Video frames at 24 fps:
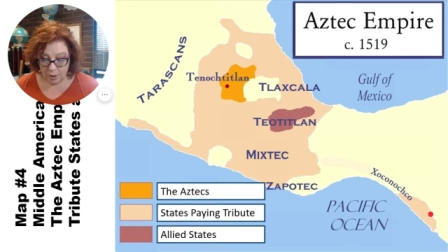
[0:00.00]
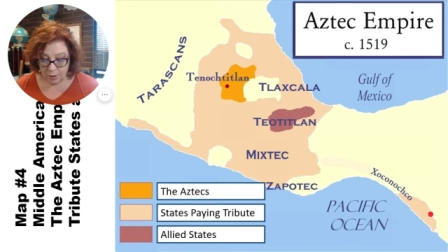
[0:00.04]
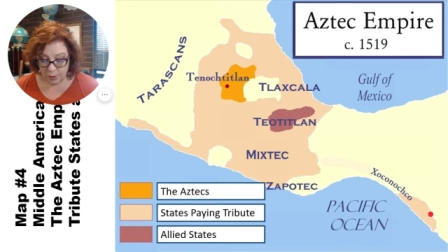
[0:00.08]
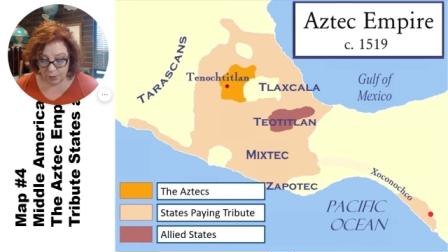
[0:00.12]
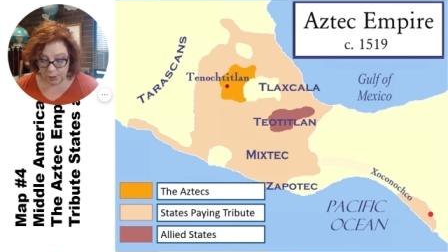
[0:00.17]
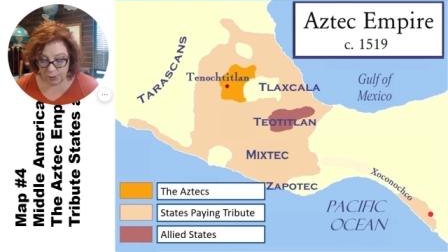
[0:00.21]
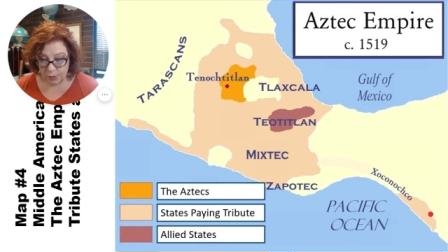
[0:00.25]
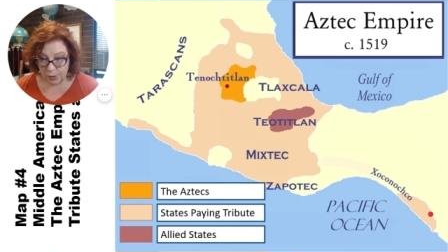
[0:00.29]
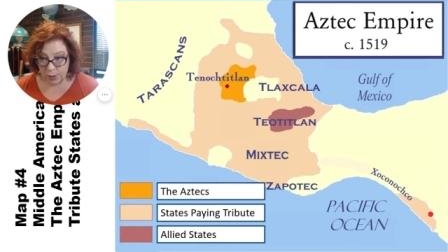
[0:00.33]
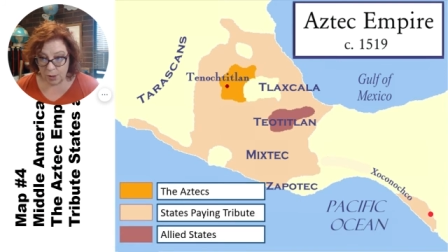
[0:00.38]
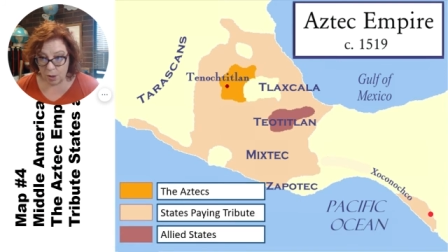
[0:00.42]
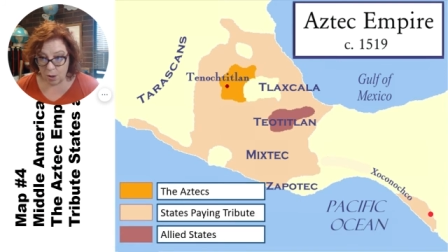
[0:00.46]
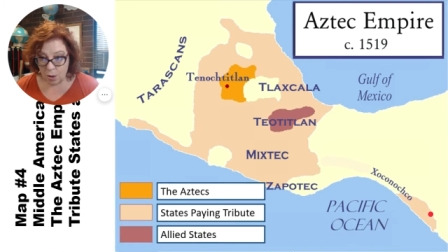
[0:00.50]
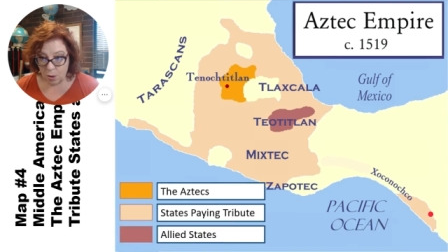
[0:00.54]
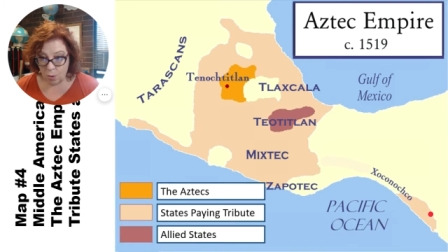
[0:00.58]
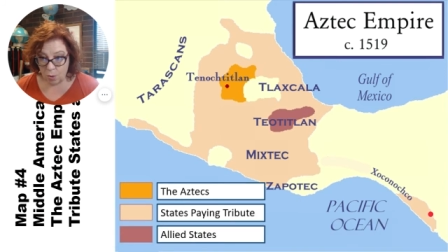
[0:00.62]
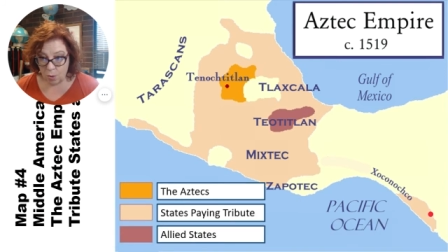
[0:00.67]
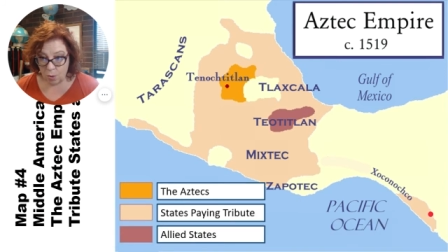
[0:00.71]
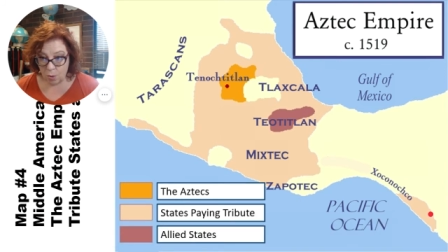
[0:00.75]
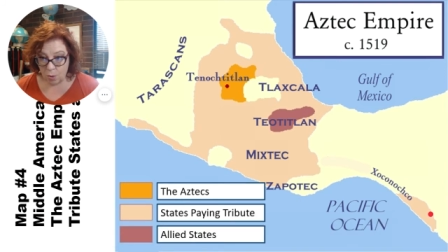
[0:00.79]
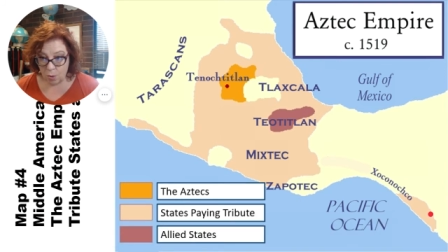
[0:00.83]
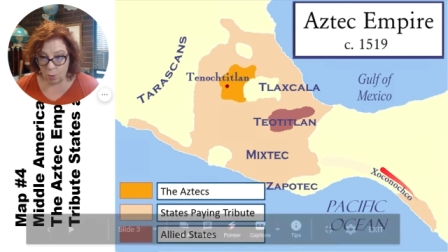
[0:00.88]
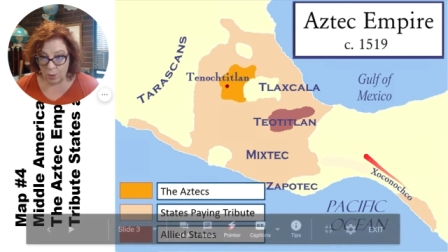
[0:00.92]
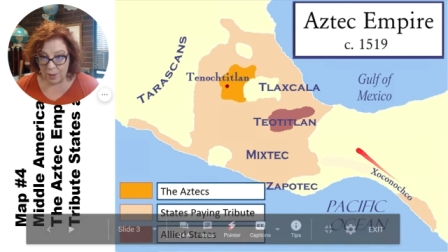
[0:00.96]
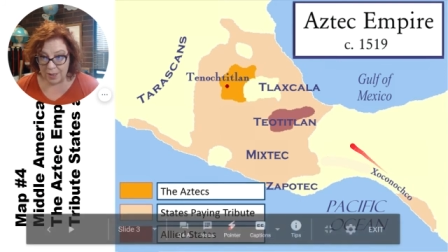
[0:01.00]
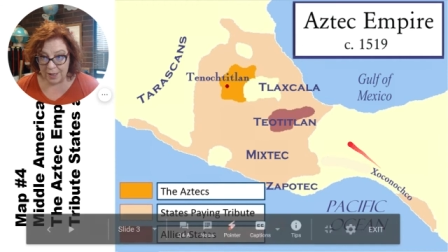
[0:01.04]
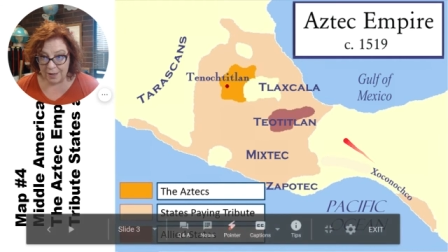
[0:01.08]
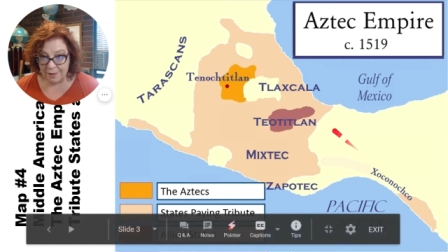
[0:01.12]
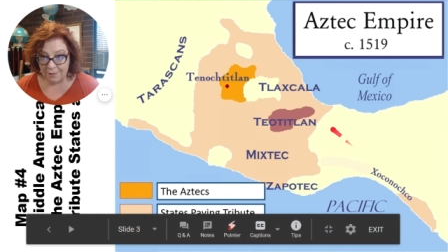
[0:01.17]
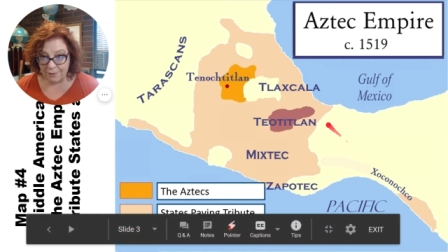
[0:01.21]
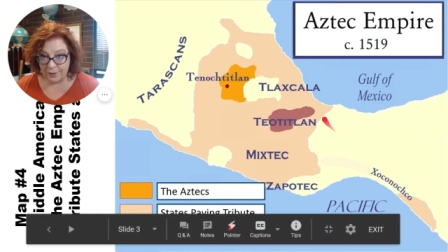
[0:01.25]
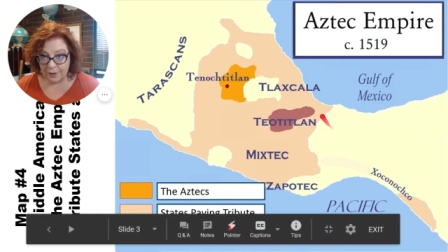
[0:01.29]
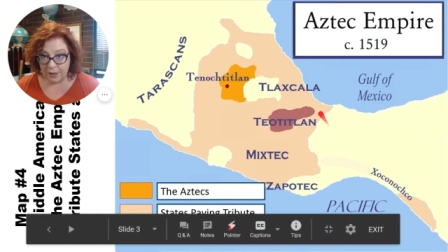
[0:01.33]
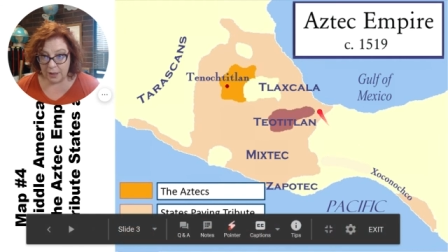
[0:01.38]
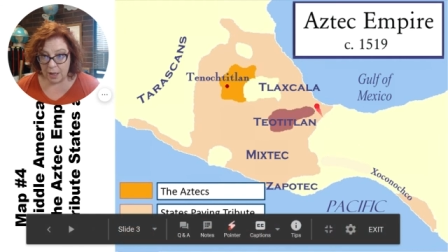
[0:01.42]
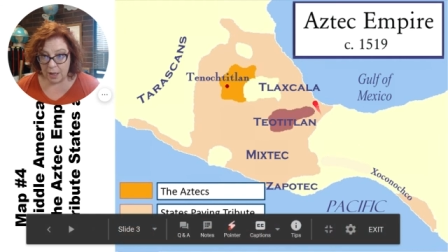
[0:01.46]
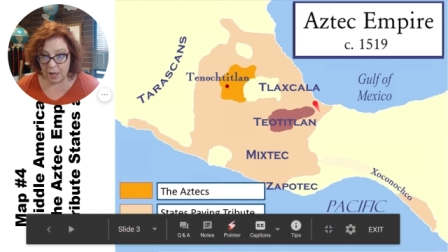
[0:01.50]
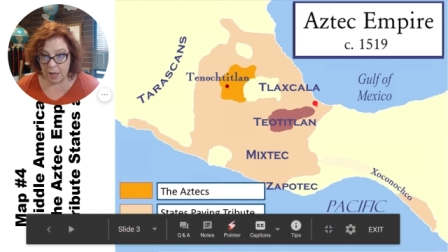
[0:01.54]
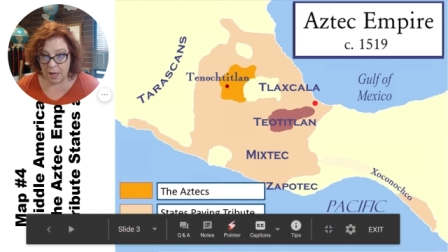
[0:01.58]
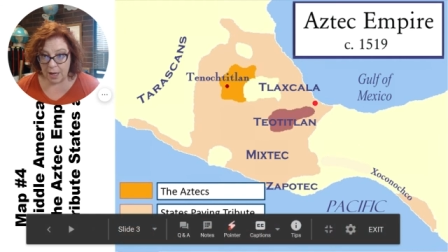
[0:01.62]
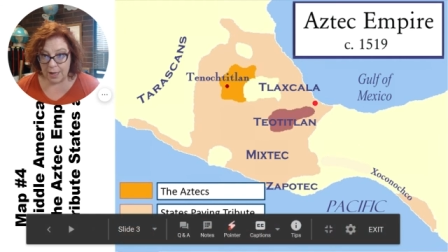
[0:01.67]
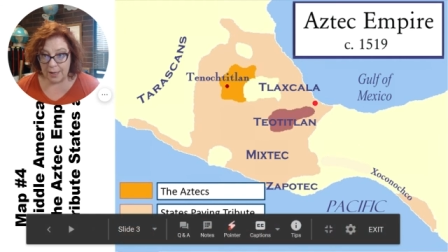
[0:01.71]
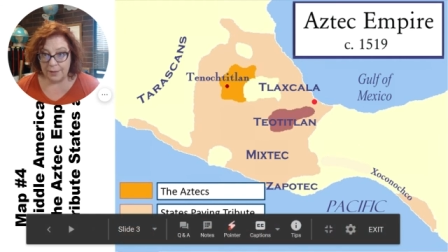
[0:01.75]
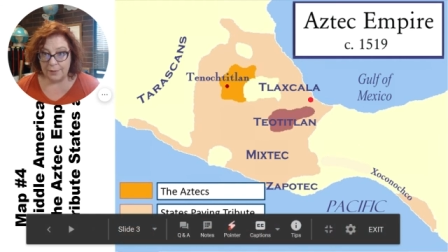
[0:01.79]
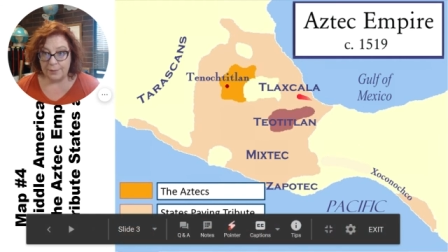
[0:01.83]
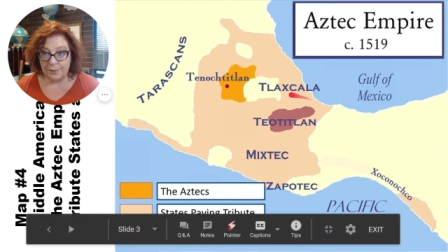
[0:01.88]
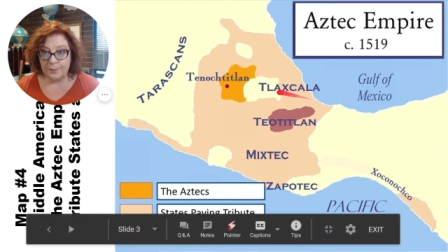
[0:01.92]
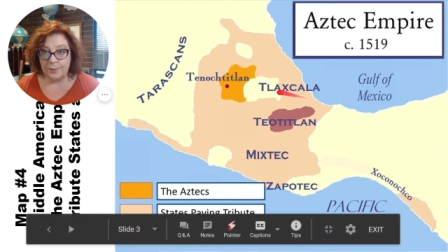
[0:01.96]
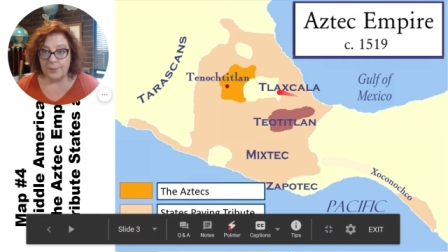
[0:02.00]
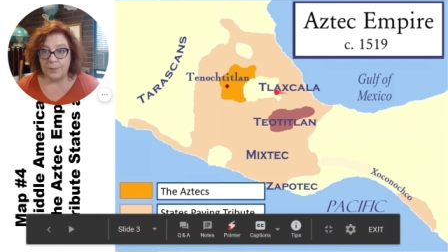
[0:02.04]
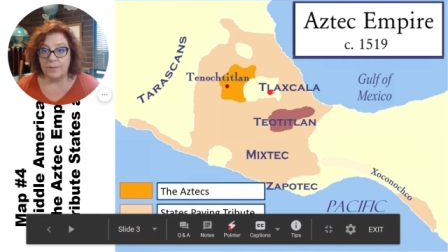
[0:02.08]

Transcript: So we've got